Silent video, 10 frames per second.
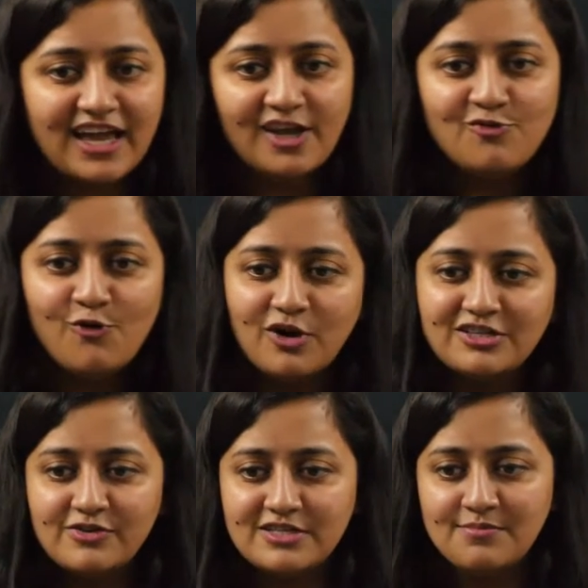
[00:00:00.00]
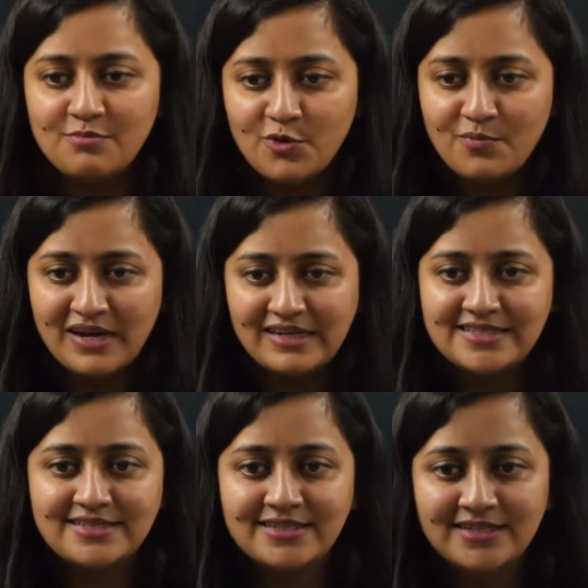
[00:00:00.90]
can you focus for some more
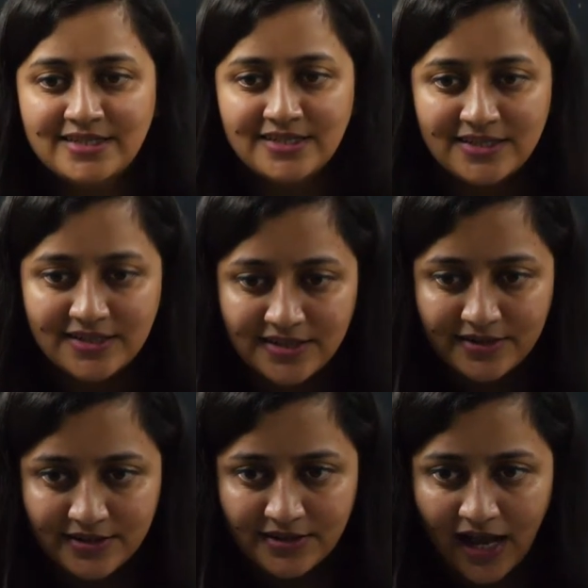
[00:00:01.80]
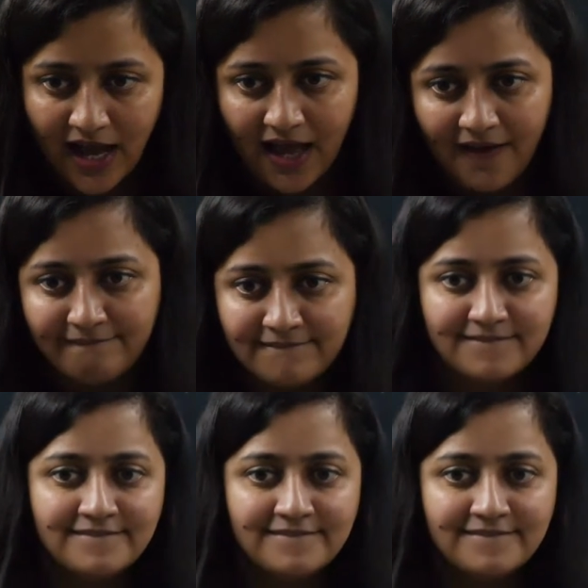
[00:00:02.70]
minutes huh